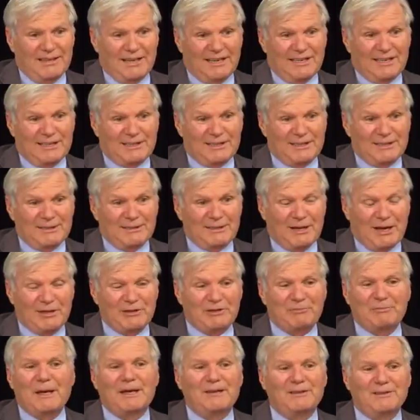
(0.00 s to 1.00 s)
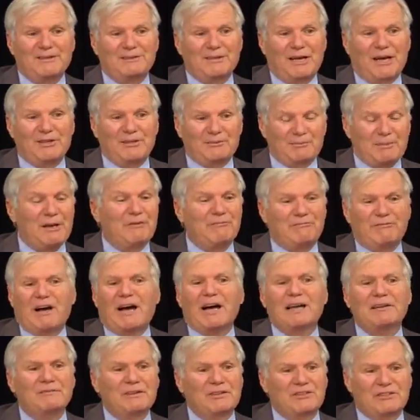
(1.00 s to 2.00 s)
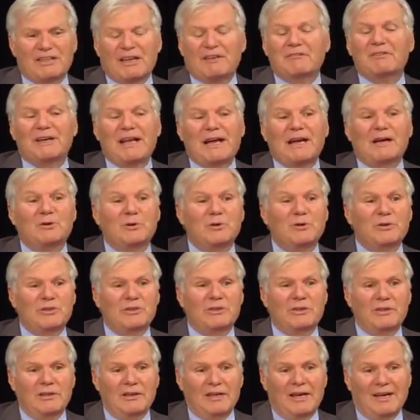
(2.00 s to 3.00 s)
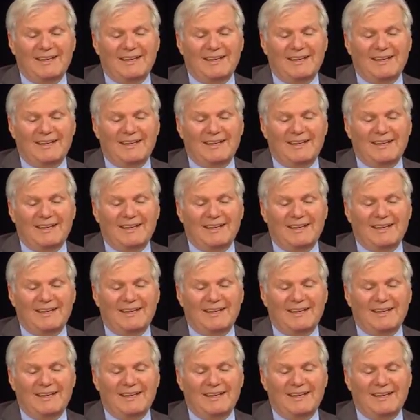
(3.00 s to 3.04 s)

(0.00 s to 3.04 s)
I spend 5 to 7 hours